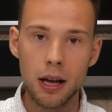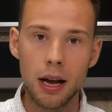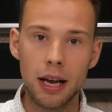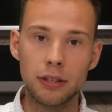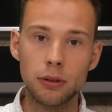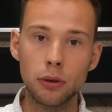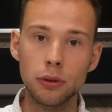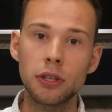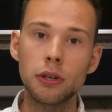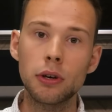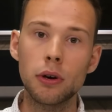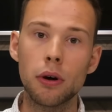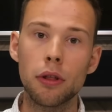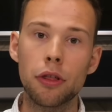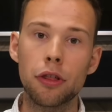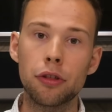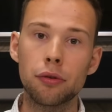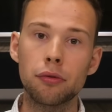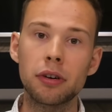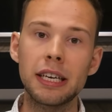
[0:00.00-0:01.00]
It's also got
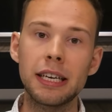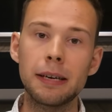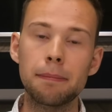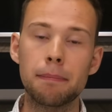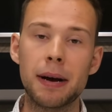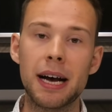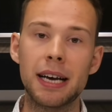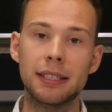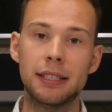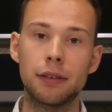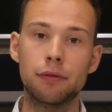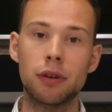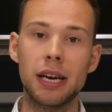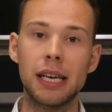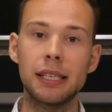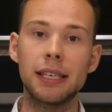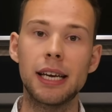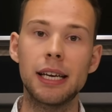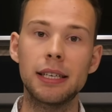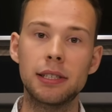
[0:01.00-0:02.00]
3 passive
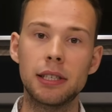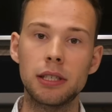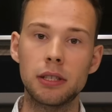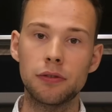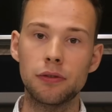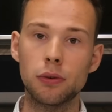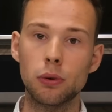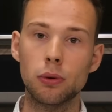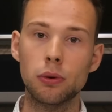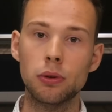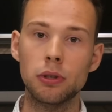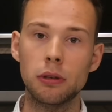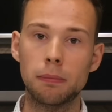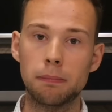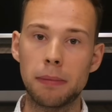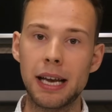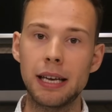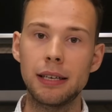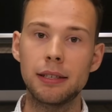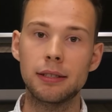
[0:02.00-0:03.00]
radiators for your
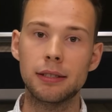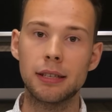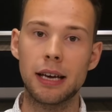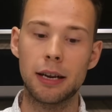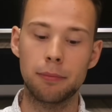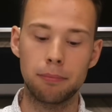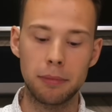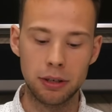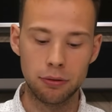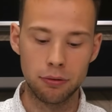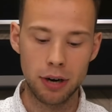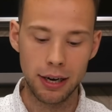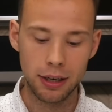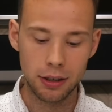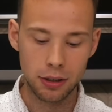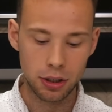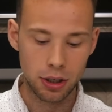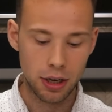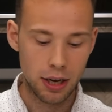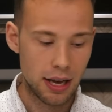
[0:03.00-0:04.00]
bass and
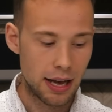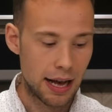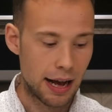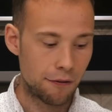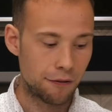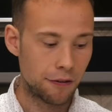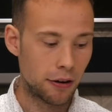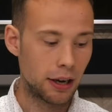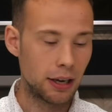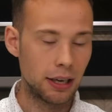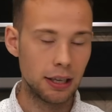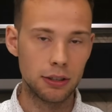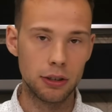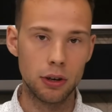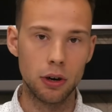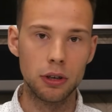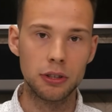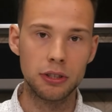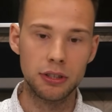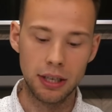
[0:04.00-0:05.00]
mid-range, and finally it's
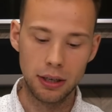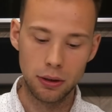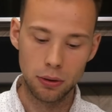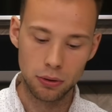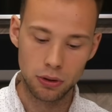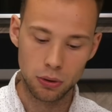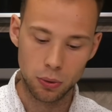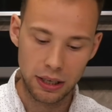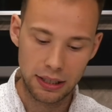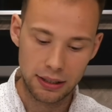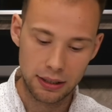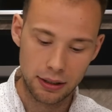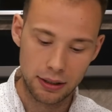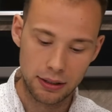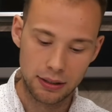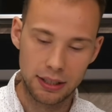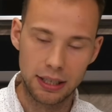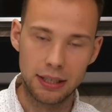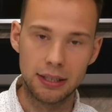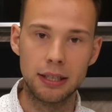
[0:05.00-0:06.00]
got a single tweeter
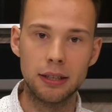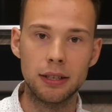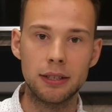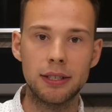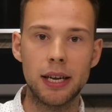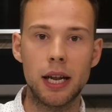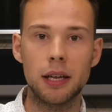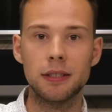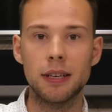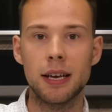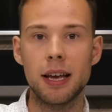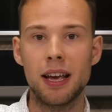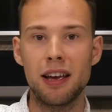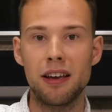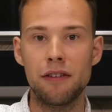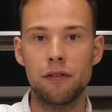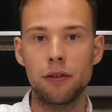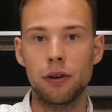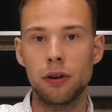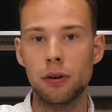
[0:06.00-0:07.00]
that sits in the centre
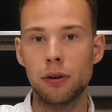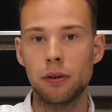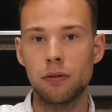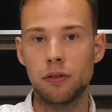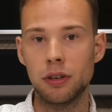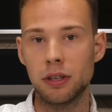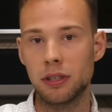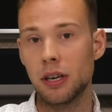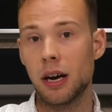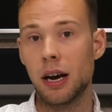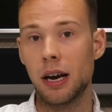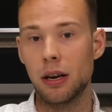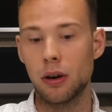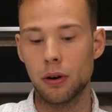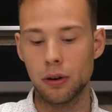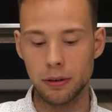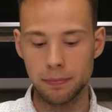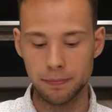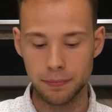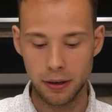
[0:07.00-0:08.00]
here for your
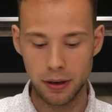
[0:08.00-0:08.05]
dialogue.